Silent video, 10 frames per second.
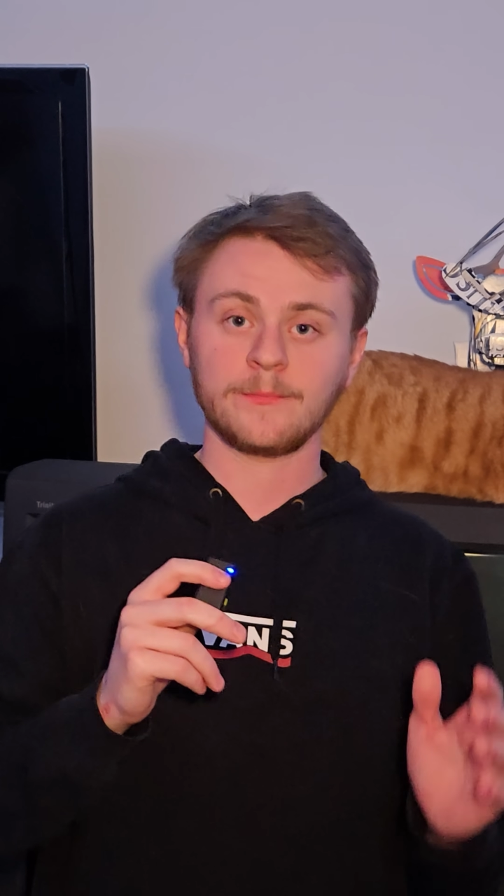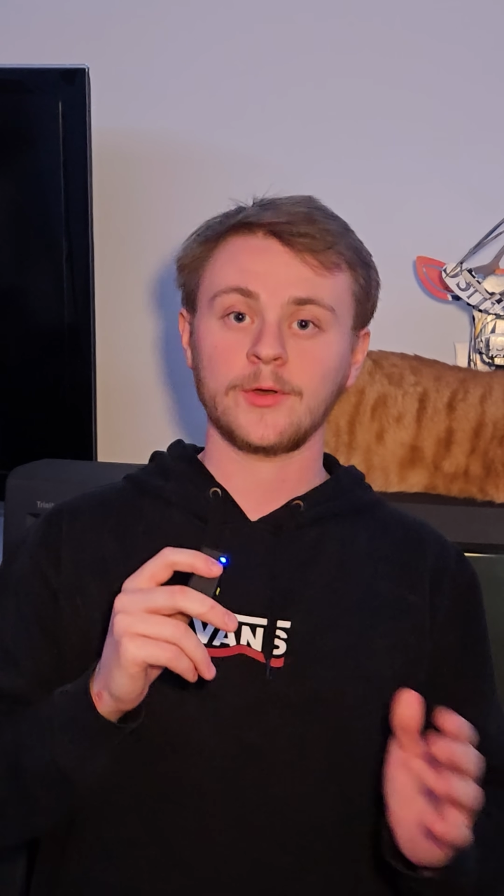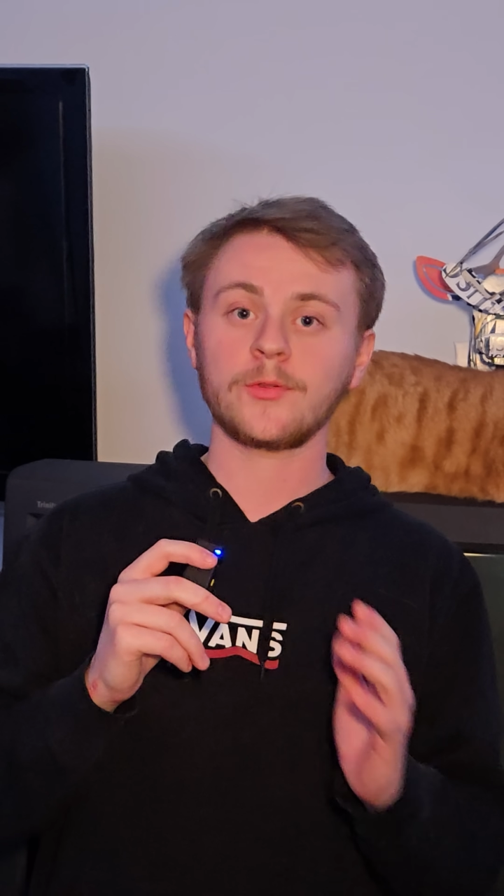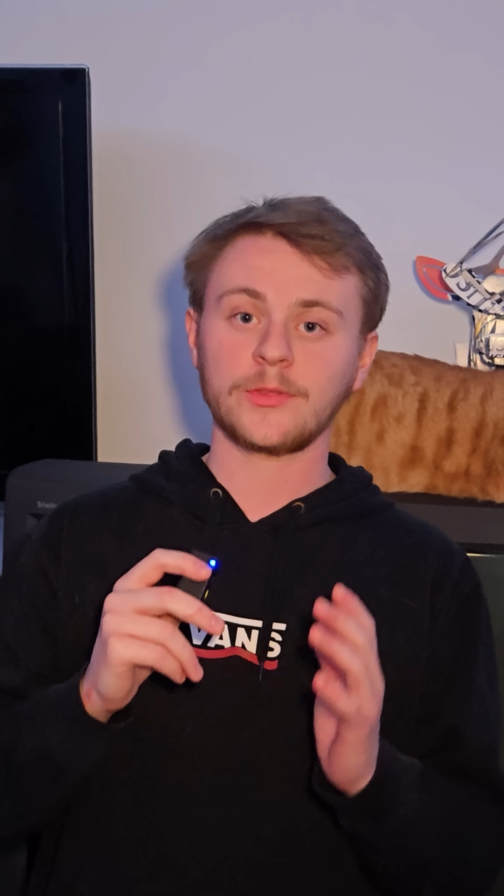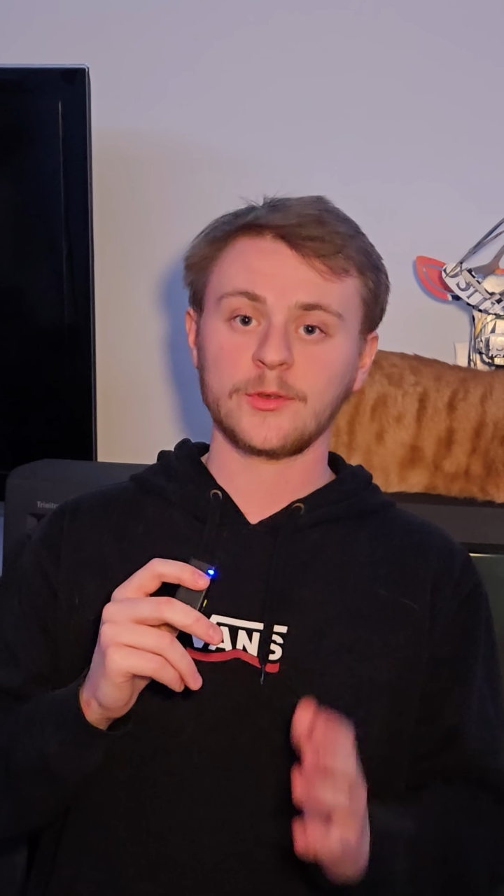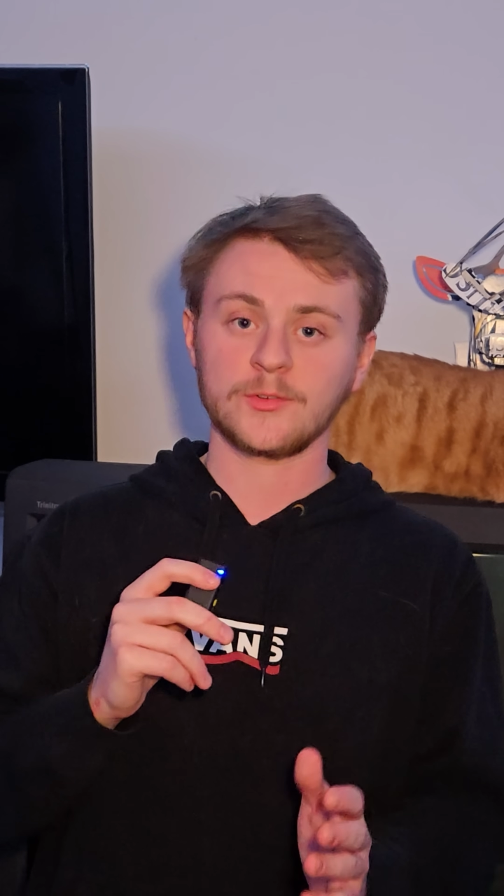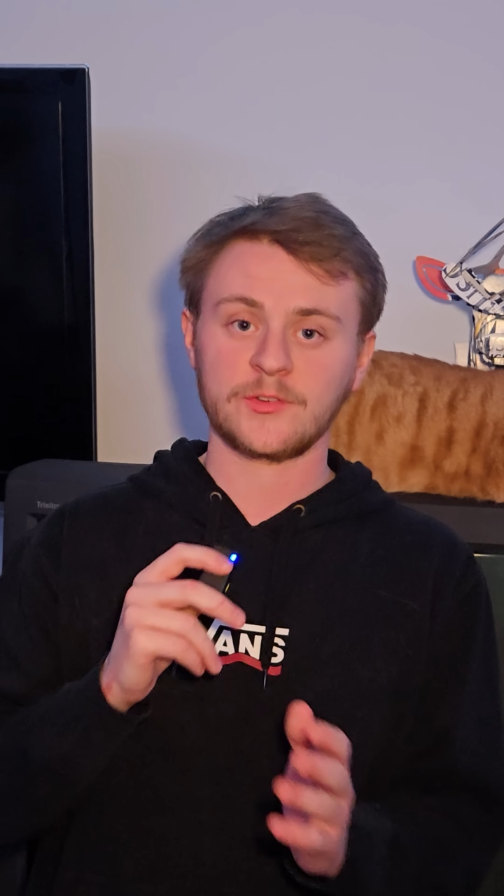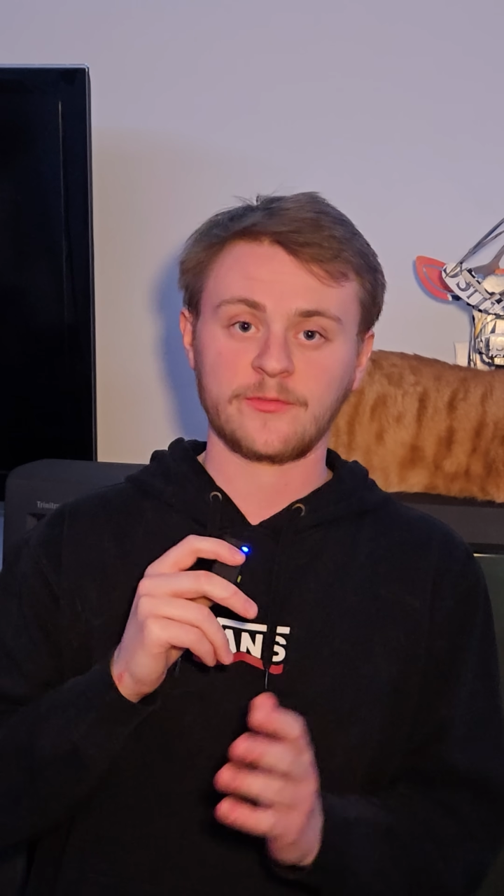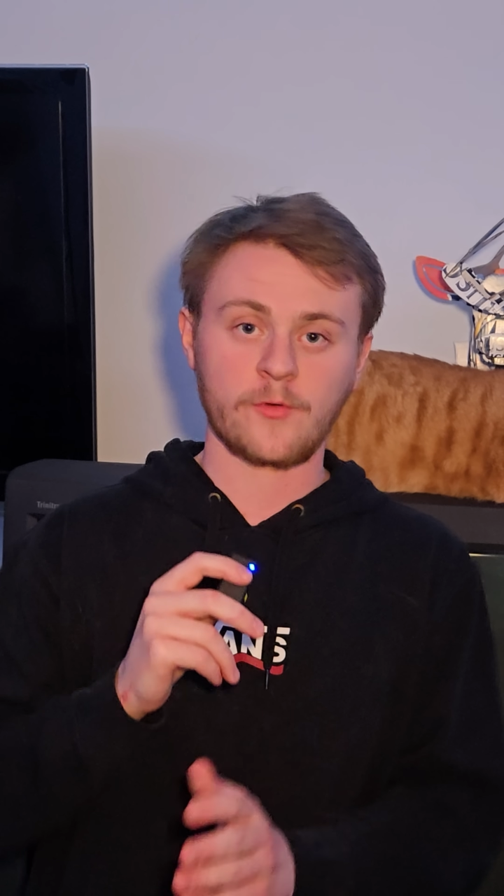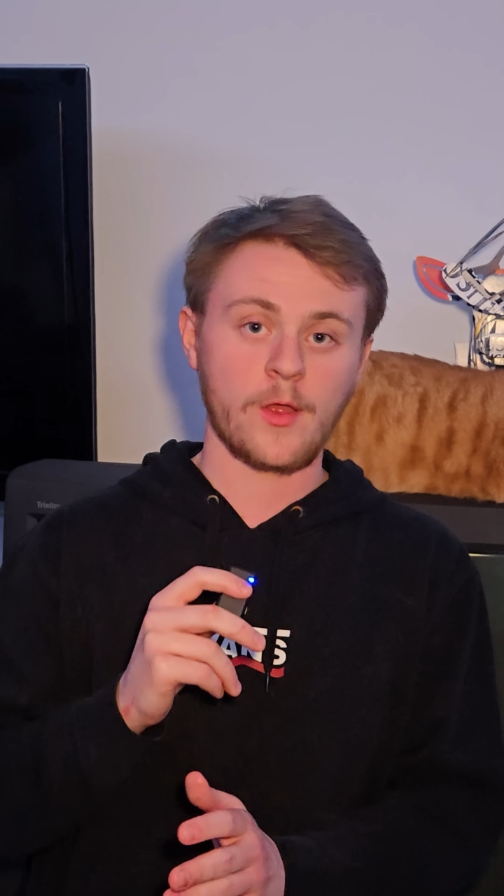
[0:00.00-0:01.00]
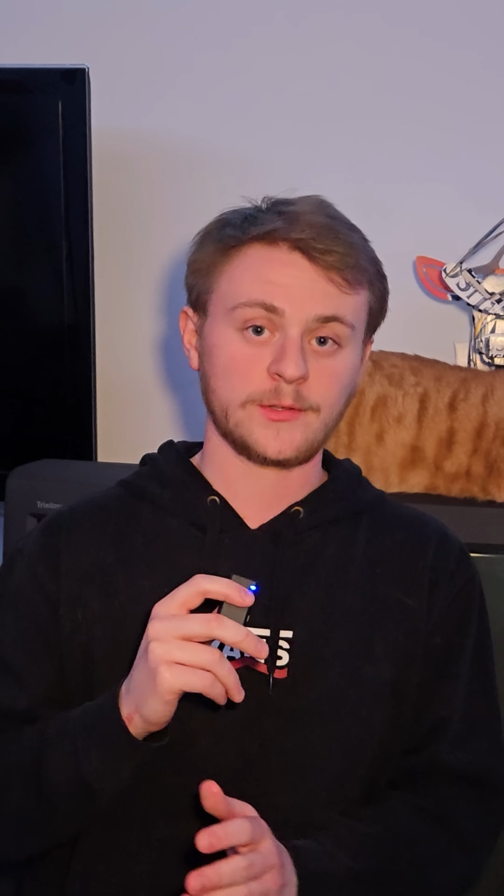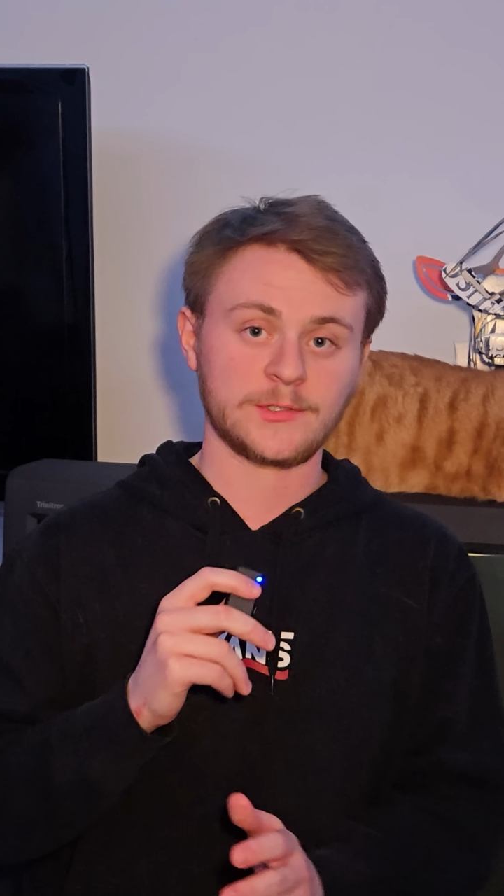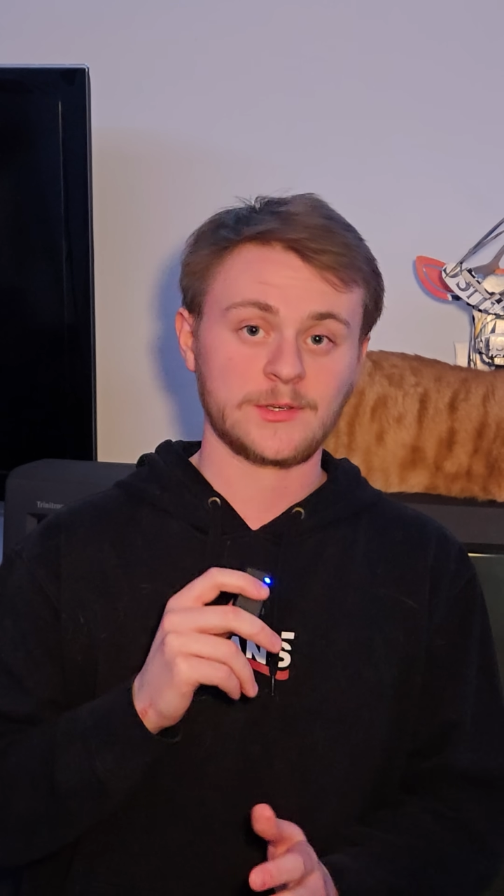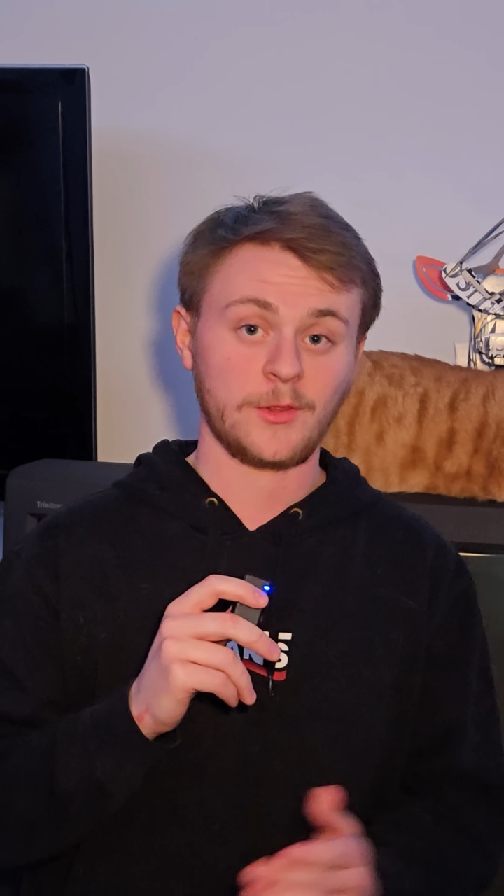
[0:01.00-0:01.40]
both those fronts,